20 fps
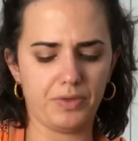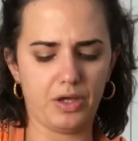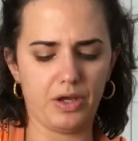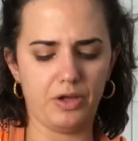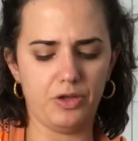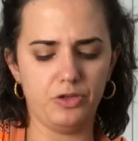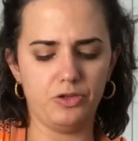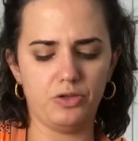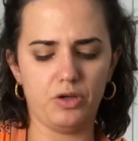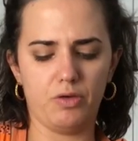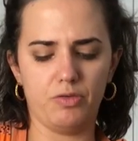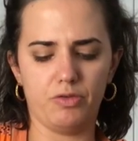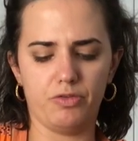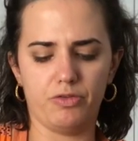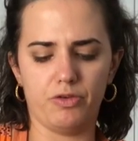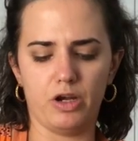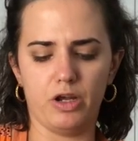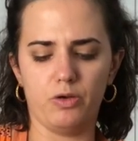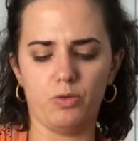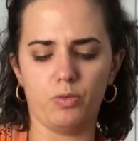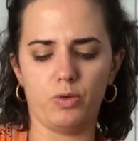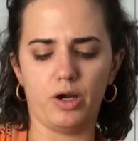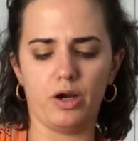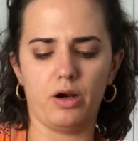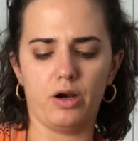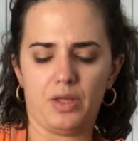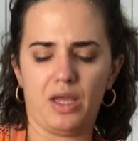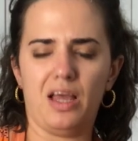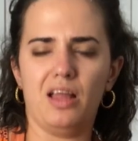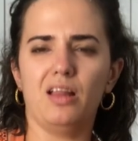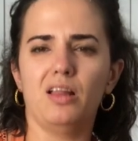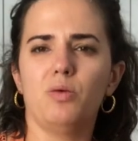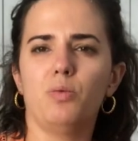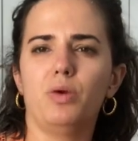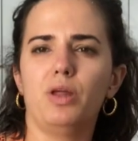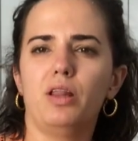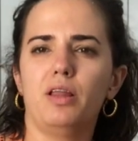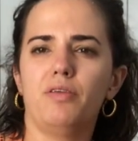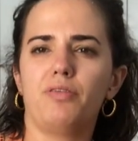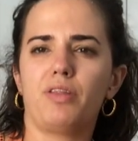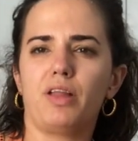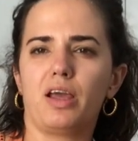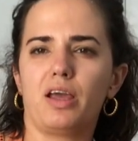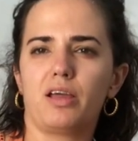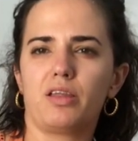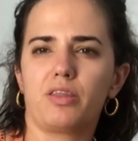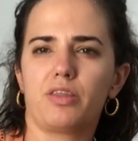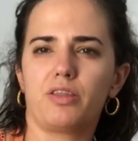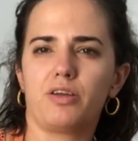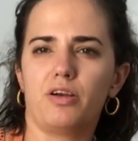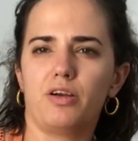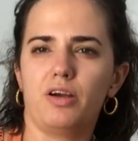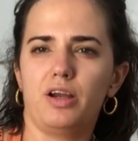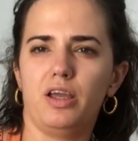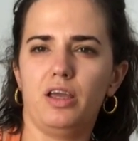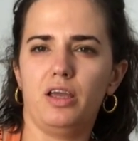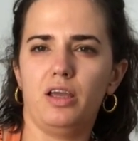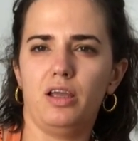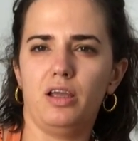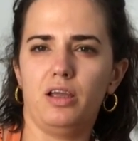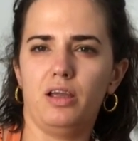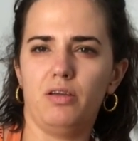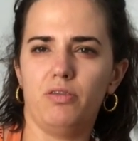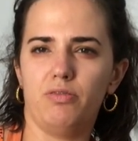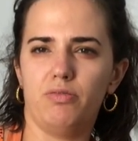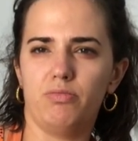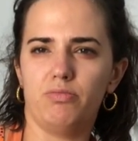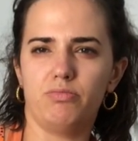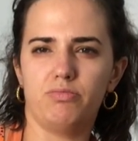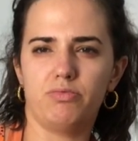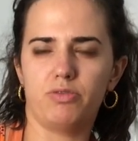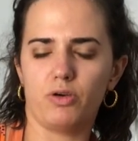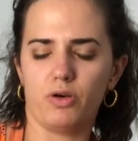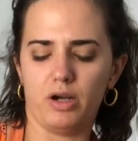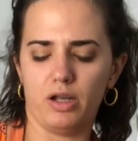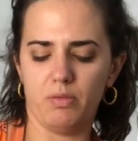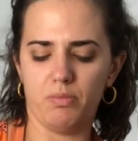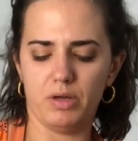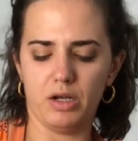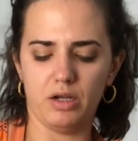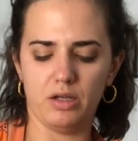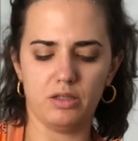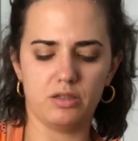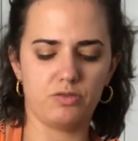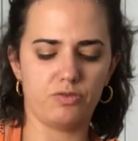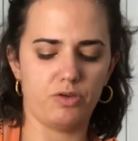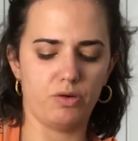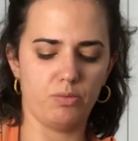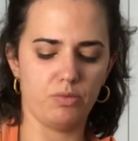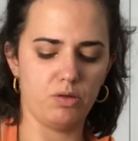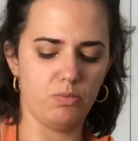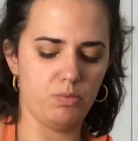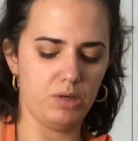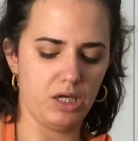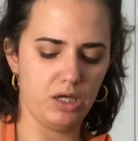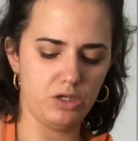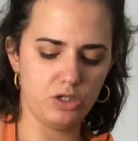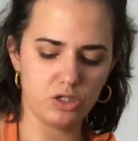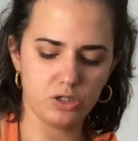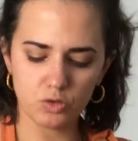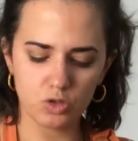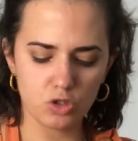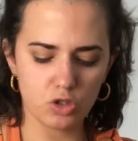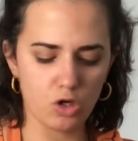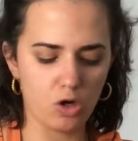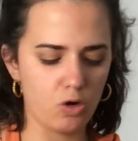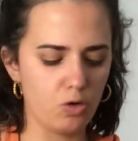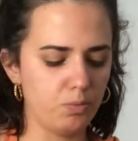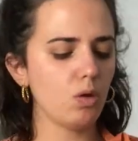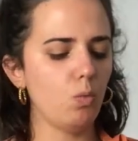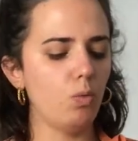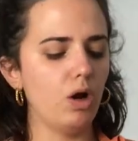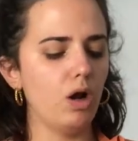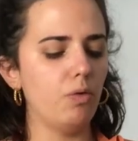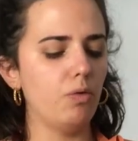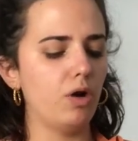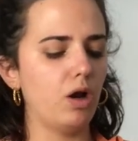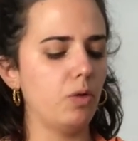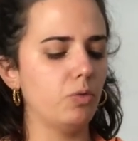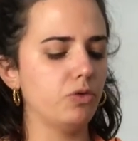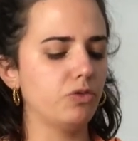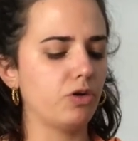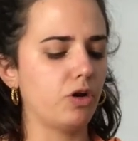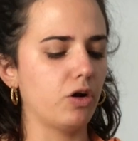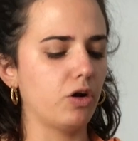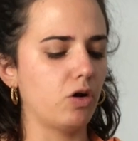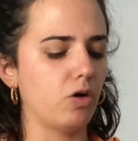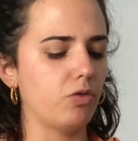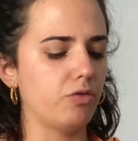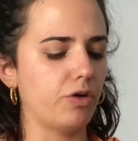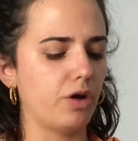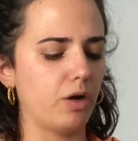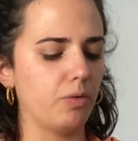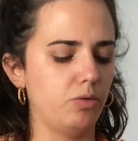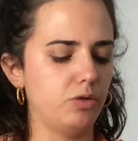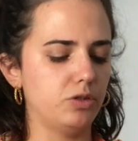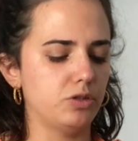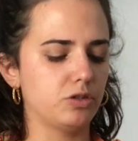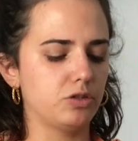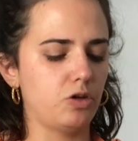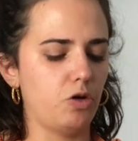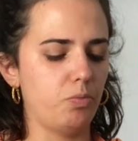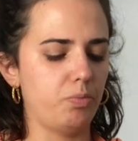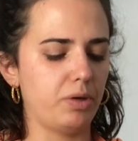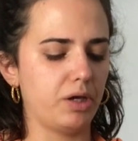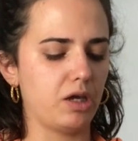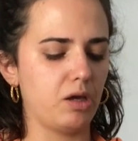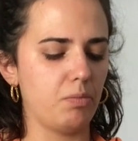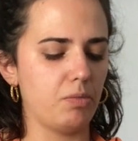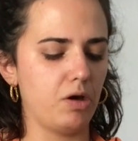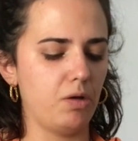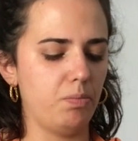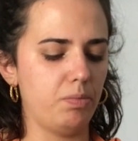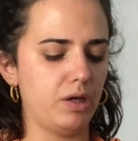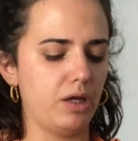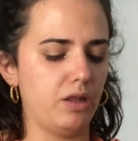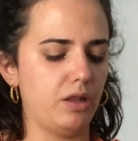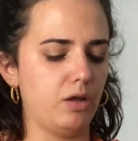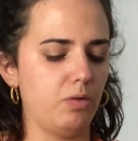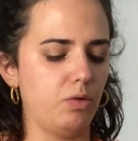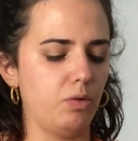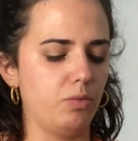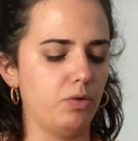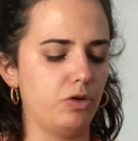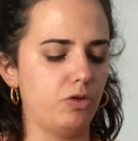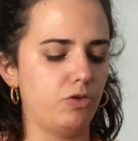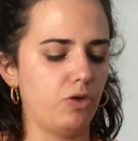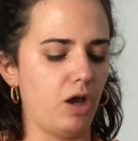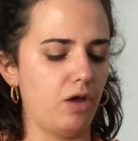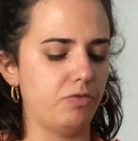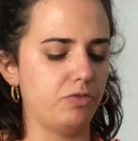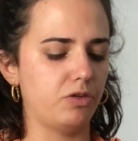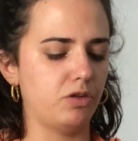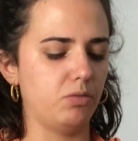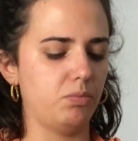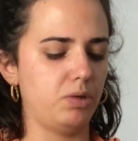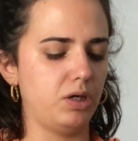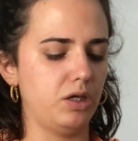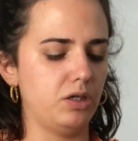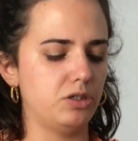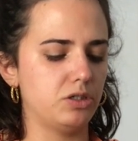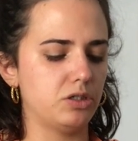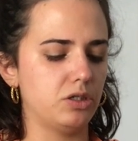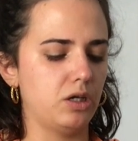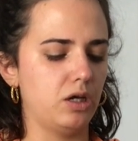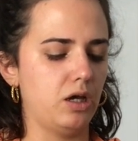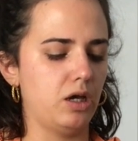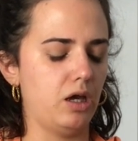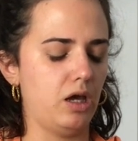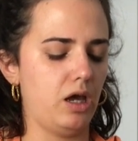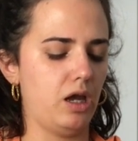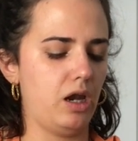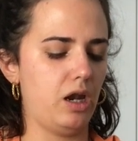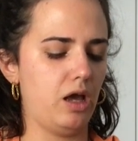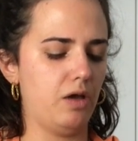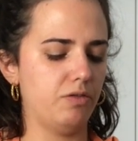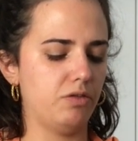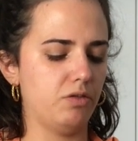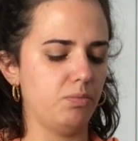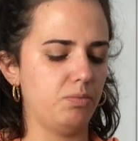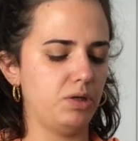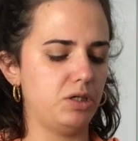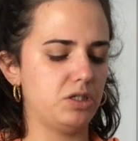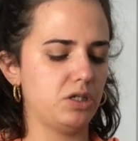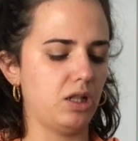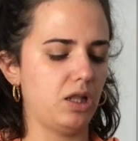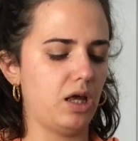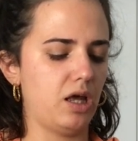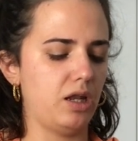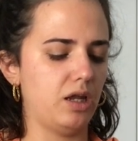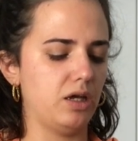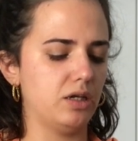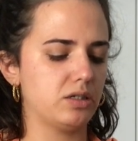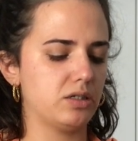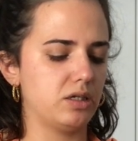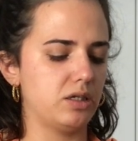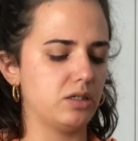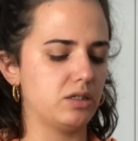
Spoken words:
I used to have a friend where we lived like 30-40 minutes from the beach, so whenever I was hungover, I would just go pick him up, and then we would drive to the beach and have some micheladas and